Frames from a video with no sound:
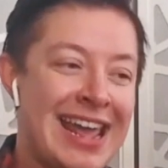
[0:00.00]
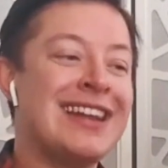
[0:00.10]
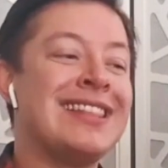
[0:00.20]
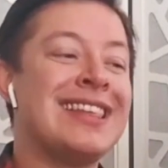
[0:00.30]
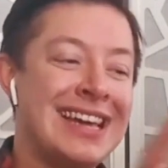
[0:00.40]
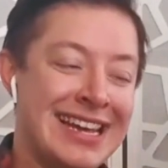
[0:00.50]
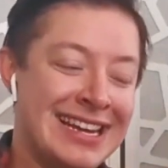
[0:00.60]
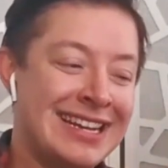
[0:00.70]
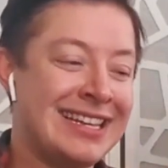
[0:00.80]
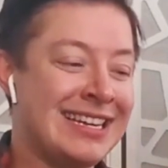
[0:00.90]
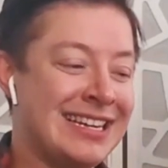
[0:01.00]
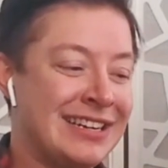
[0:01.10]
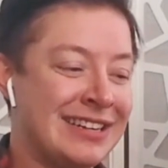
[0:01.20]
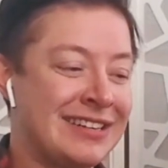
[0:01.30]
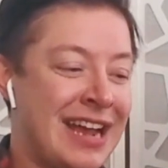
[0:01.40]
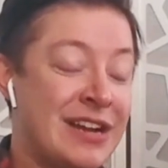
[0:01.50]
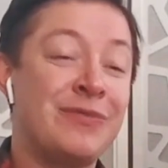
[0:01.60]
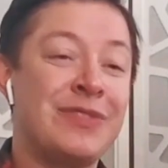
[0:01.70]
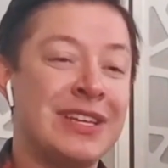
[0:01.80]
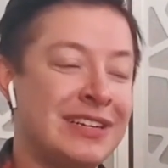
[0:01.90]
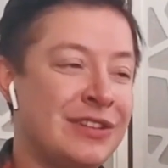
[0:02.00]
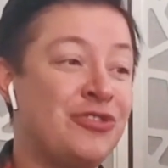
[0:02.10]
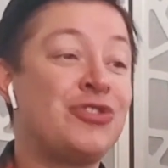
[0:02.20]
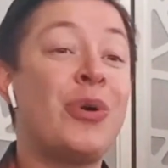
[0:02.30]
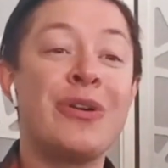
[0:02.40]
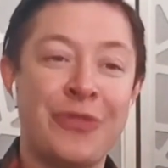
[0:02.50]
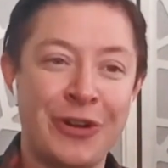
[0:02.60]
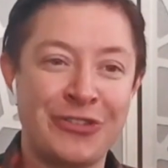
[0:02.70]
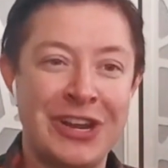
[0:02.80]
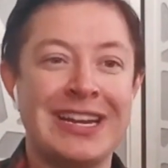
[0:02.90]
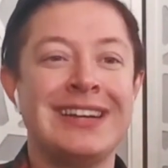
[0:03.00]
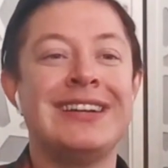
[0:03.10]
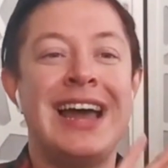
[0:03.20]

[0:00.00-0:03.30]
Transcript: in the kind of the short version,